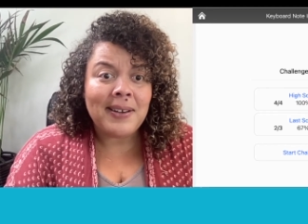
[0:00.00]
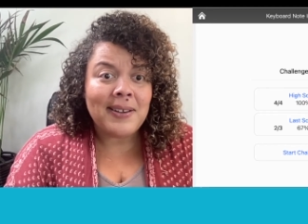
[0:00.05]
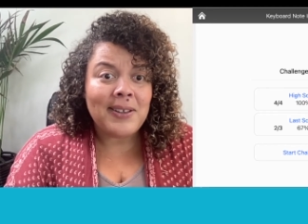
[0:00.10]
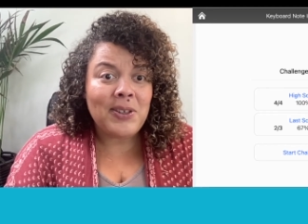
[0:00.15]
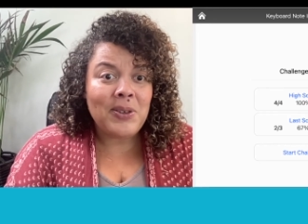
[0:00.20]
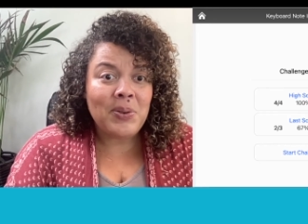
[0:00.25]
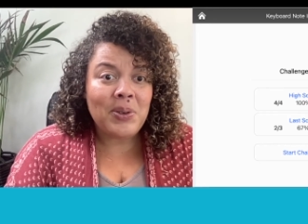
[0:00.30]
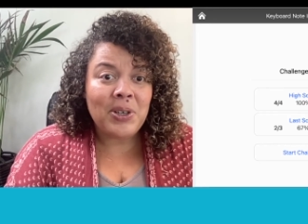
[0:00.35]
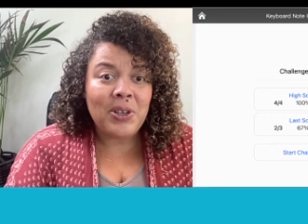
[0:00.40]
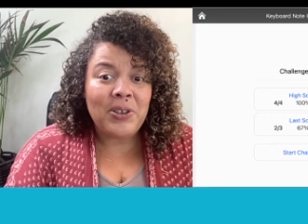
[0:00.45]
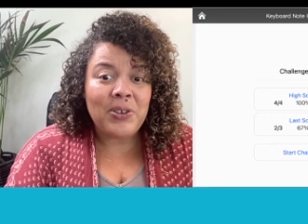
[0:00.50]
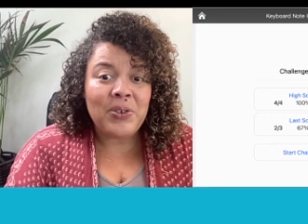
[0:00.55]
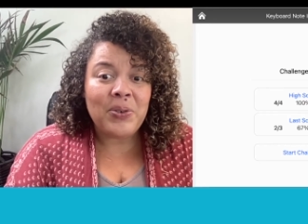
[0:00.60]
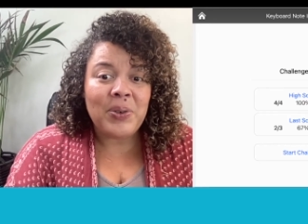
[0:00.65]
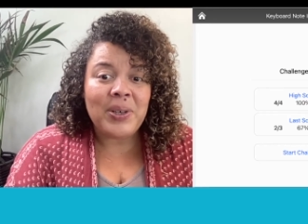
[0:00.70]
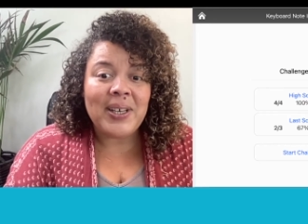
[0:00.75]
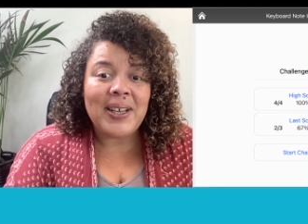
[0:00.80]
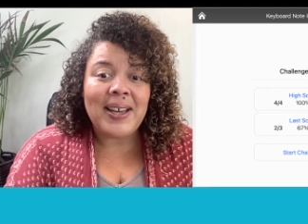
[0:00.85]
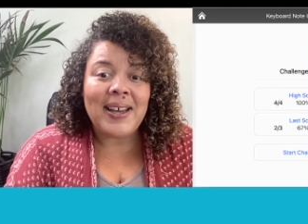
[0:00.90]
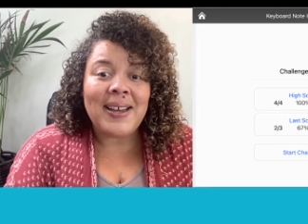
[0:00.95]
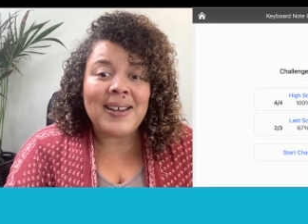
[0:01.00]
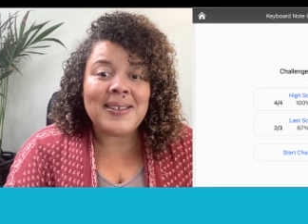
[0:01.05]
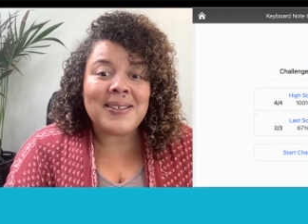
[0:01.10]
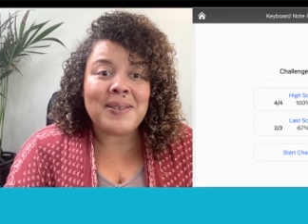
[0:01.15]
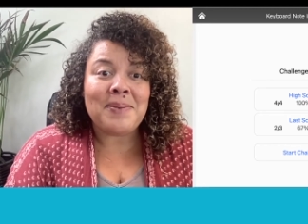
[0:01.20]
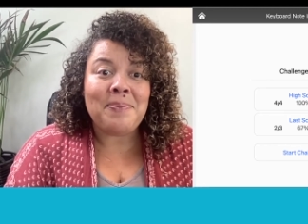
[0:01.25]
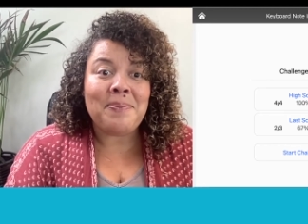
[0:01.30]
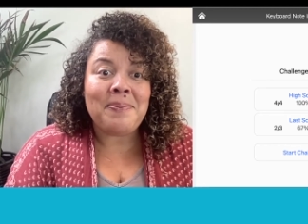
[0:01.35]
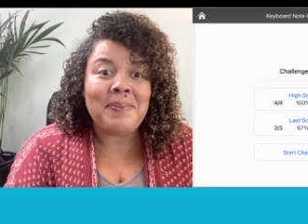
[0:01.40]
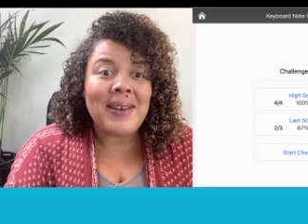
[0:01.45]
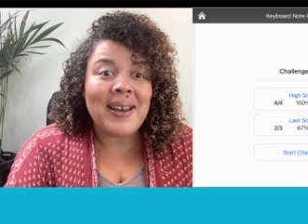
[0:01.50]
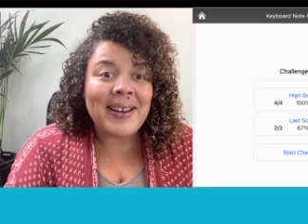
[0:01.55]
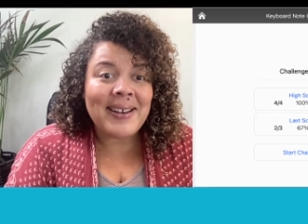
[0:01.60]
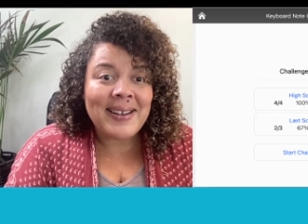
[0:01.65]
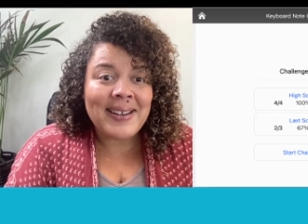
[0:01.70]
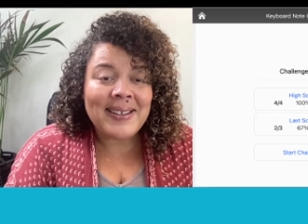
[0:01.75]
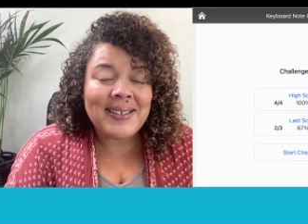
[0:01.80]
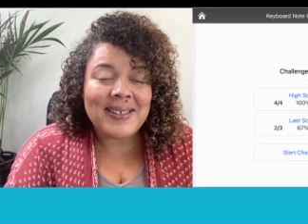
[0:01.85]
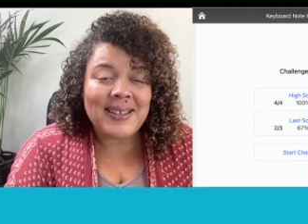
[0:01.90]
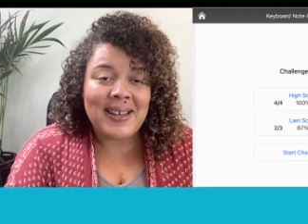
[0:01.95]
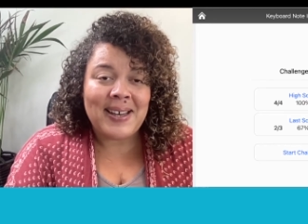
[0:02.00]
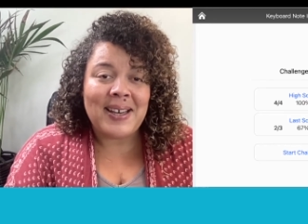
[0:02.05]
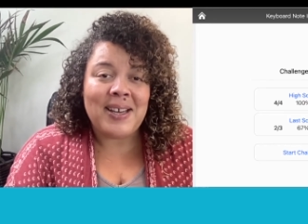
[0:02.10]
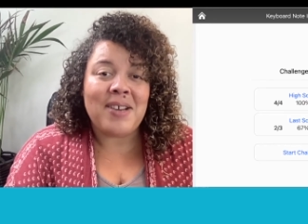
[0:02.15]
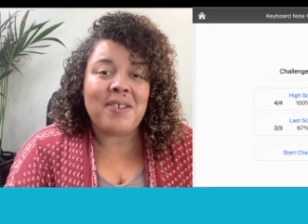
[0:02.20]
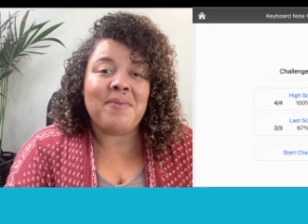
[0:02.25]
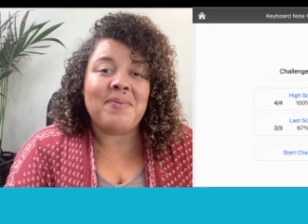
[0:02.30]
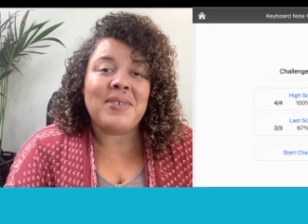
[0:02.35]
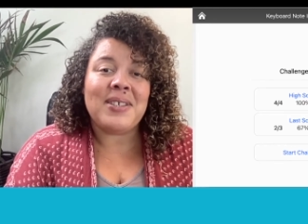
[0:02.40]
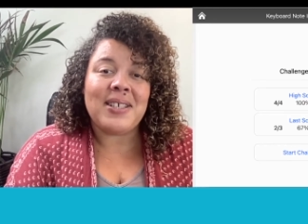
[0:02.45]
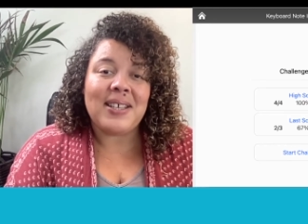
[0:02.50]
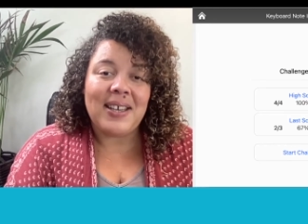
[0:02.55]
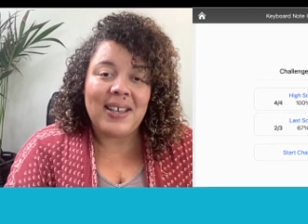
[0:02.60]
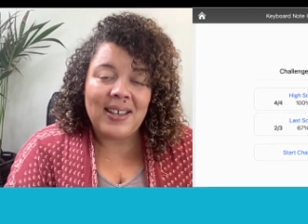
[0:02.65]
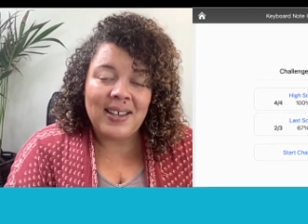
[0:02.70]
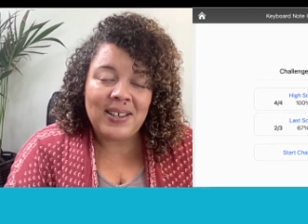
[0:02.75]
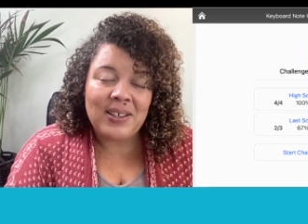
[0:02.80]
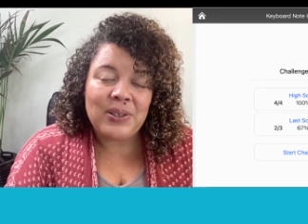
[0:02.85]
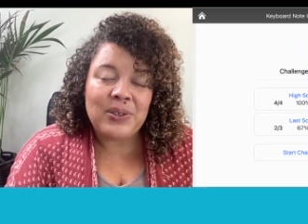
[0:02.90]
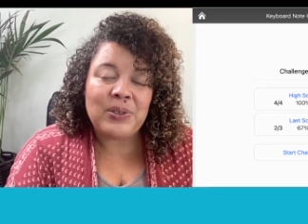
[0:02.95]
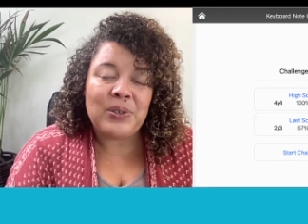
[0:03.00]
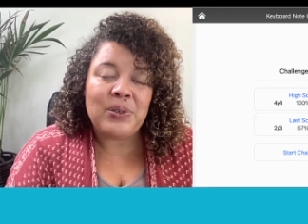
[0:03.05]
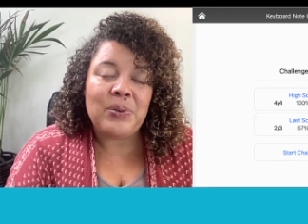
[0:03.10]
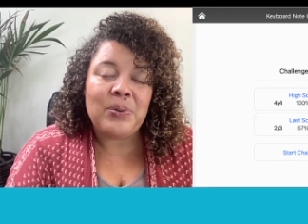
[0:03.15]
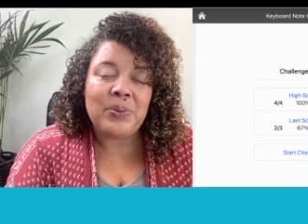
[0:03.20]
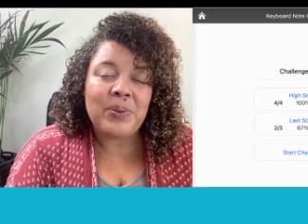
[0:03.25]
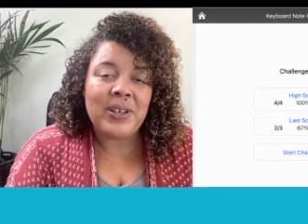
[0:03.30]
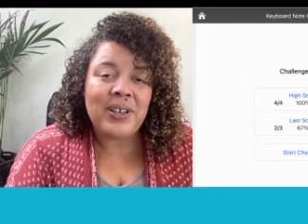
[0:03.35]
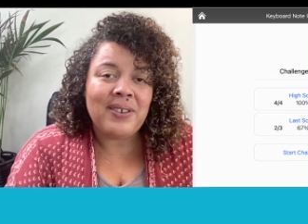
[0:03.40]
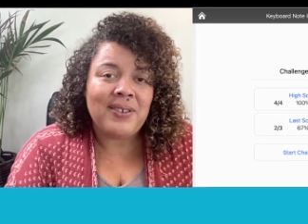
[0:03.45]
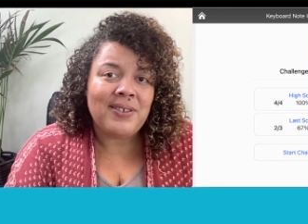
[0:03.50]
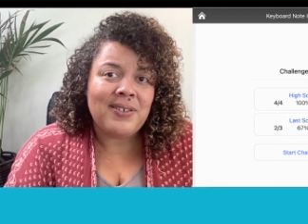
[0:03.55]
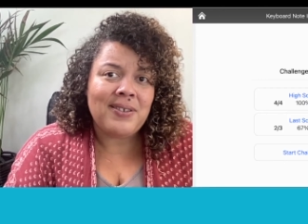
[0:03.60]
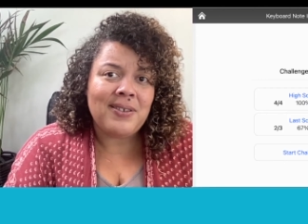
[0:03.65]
You can do it as many times as you wish.